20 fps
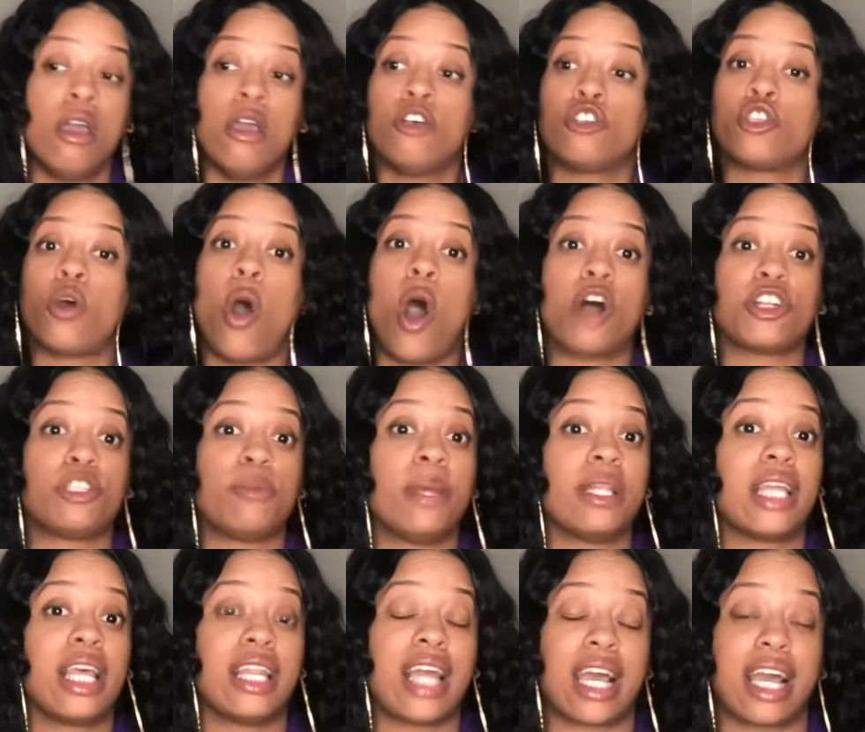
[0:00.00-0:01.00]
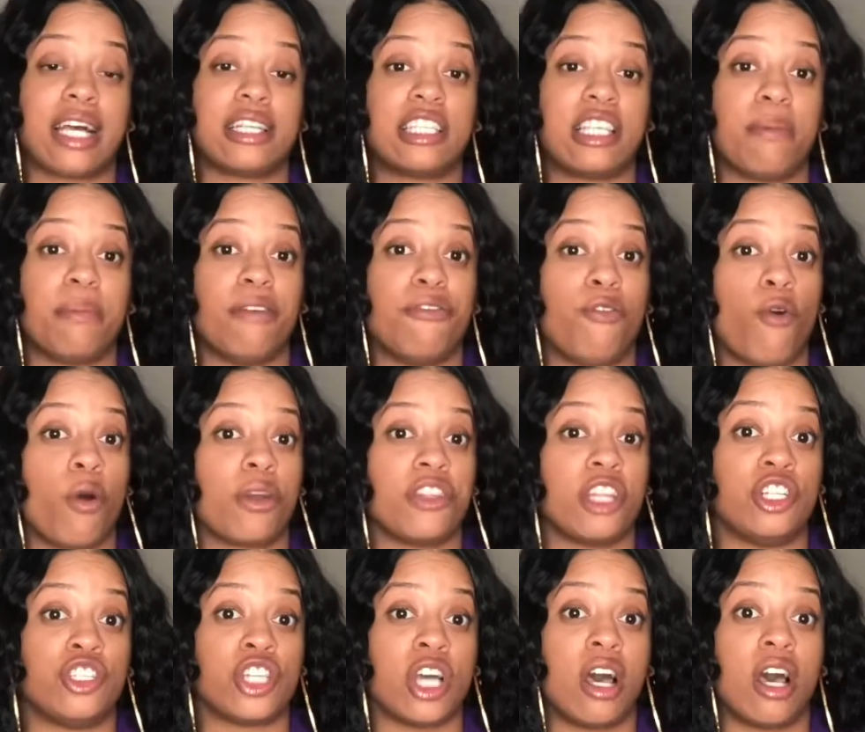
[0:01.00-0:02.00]
So ultimately, like I said before, the
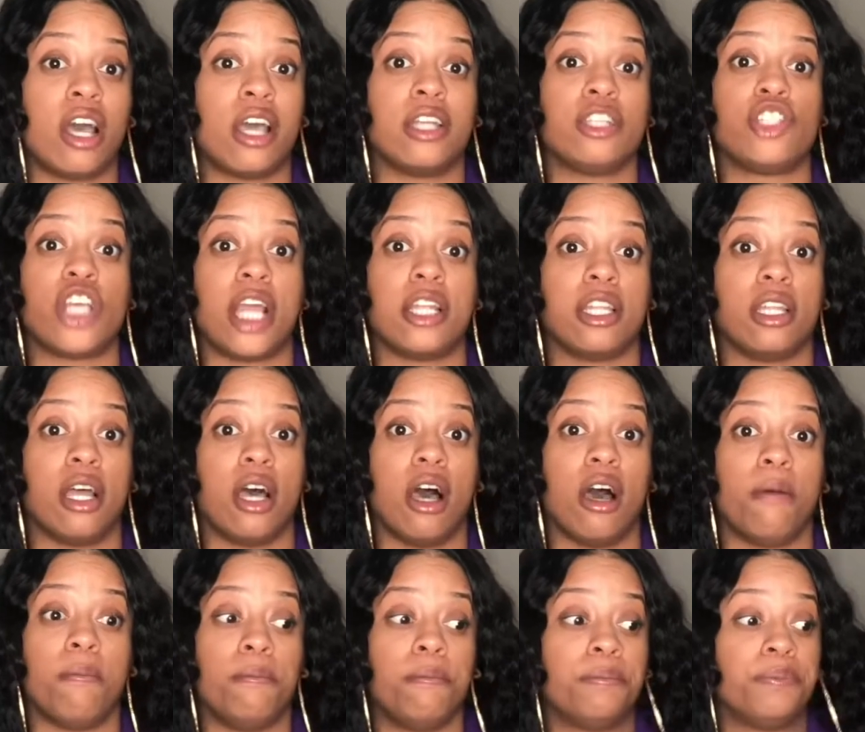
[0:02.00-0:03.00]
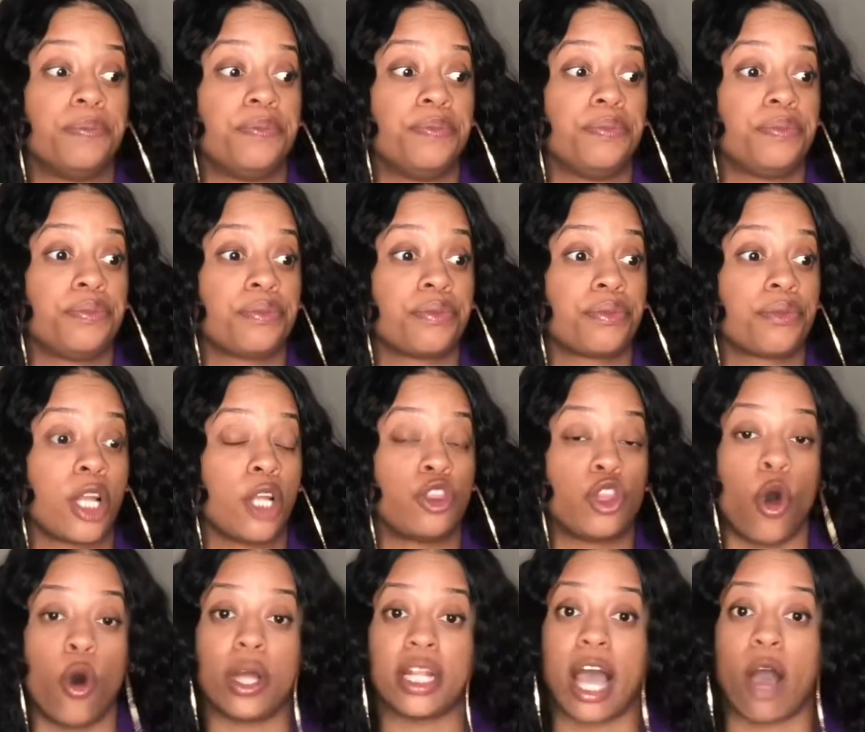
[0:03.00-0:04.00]
judge ended up
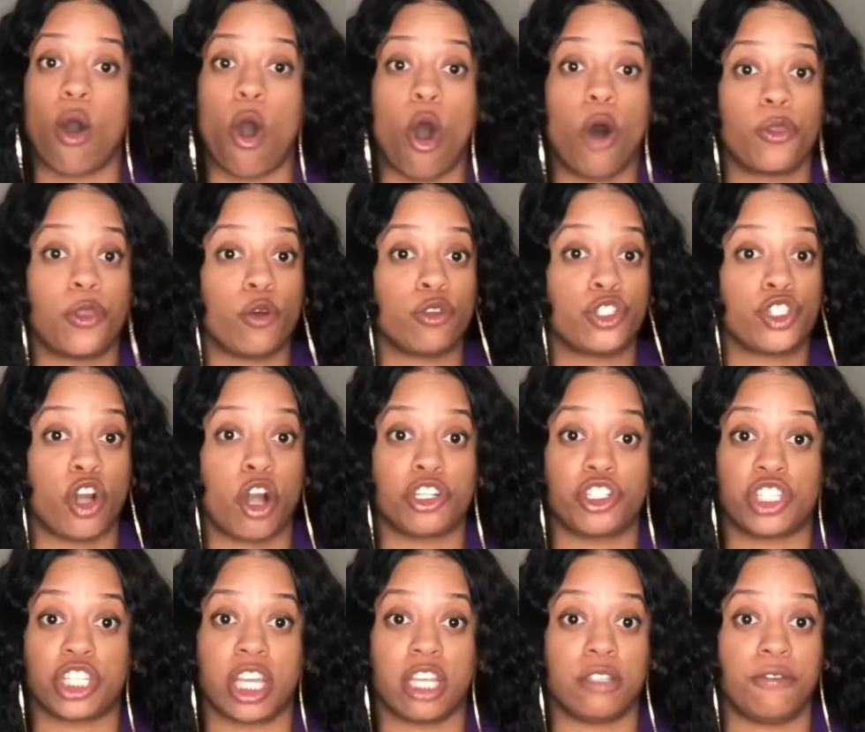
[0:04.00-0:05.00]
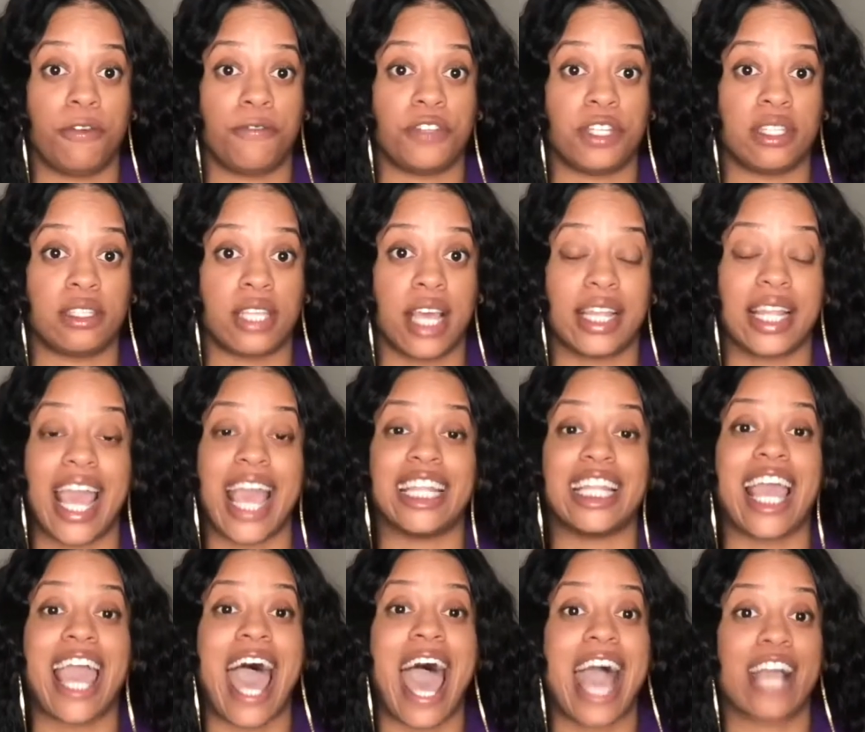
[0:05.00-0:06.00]
throwing out all those charges against 50 Cent and
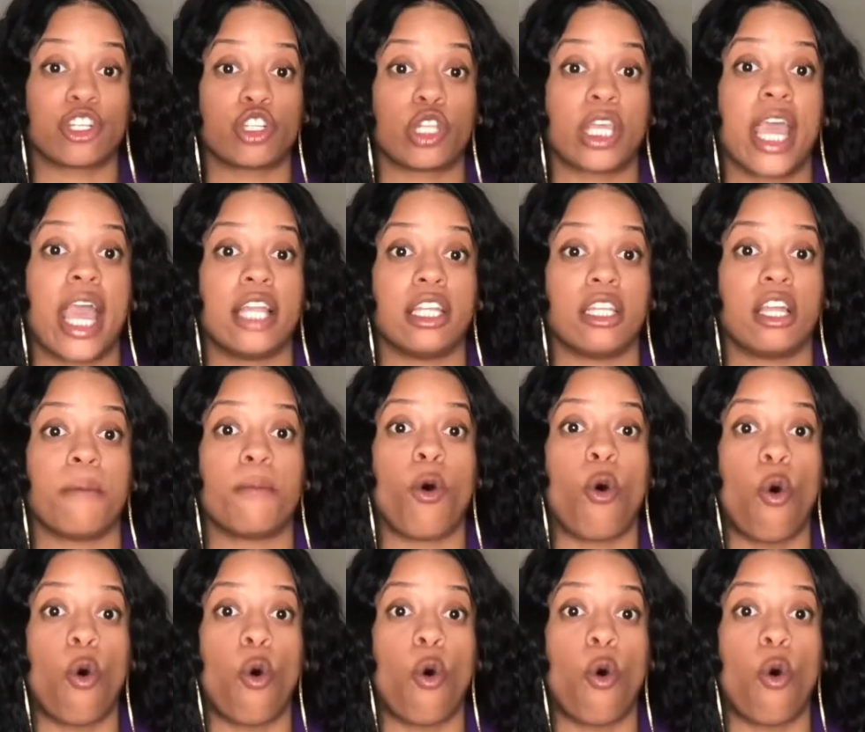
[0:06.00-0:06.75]
actually ended up